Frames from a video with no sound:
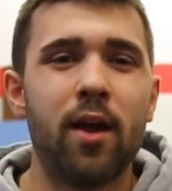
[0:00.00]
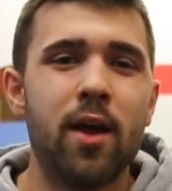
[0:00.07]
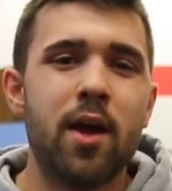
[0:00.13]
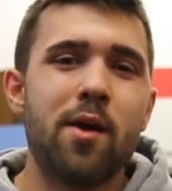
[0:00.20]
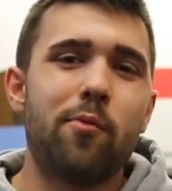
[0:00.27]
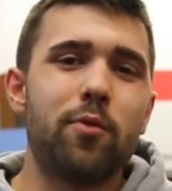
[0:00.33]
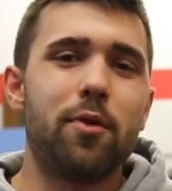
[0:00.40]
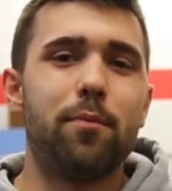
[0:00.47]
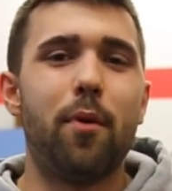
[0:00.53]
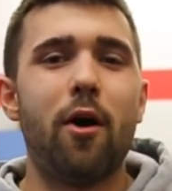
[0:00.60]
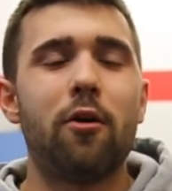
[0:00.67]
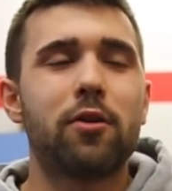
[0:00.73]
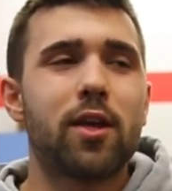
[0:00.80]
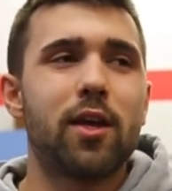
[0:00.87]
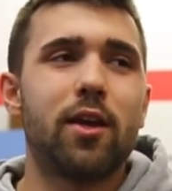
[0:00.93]
When you're
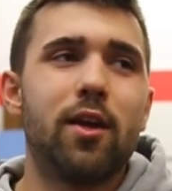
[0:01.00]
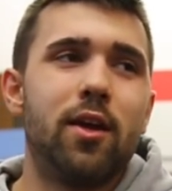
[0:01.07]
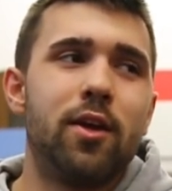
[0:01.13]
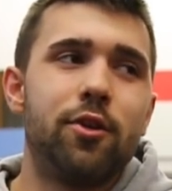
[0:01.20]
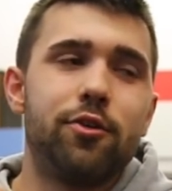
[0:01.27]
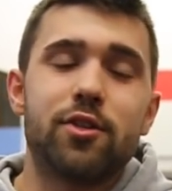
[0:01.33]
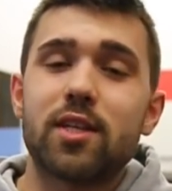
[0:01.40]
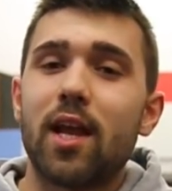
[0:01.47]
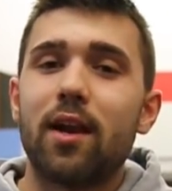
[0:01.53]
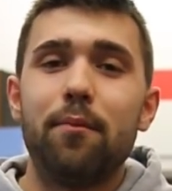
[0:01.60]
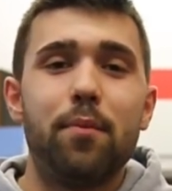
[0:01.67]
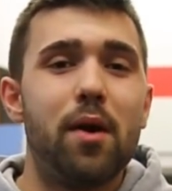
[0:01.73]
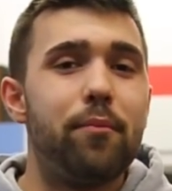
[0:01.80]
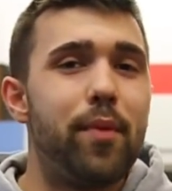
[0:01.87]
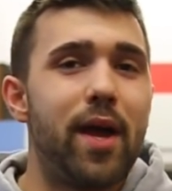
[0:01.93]
bulking, you're just
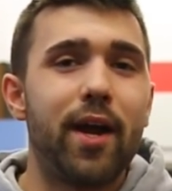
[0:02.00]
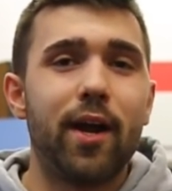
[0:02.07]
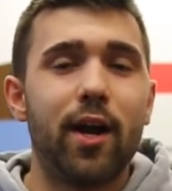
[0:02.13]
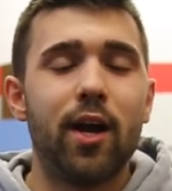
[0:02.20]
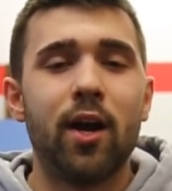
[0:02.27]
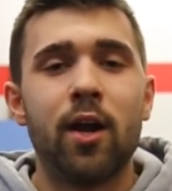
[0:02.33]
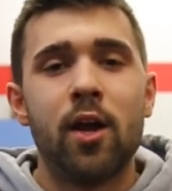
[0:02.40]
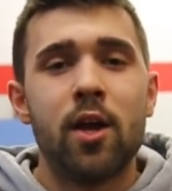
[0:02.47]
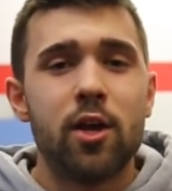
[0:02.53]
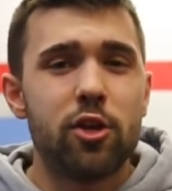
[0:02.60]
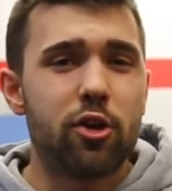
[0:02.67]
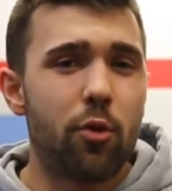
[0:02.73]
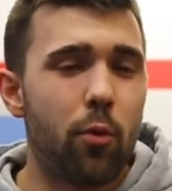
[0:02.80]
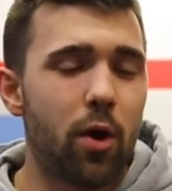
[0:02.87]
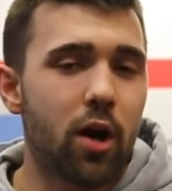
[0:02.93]
getting a bit bigger.
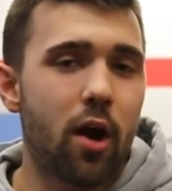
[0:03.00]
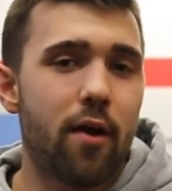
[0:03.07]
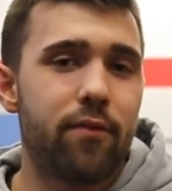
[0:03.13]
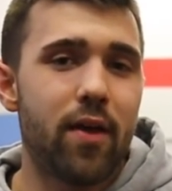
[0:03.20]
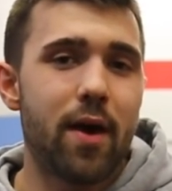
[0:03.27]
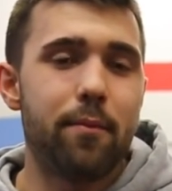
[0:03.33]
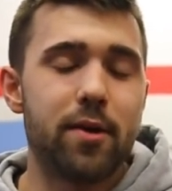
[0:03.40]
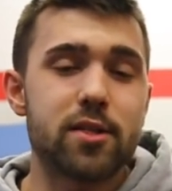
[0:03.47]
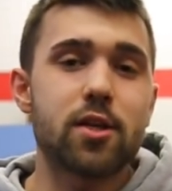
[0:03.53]
You can work off that, but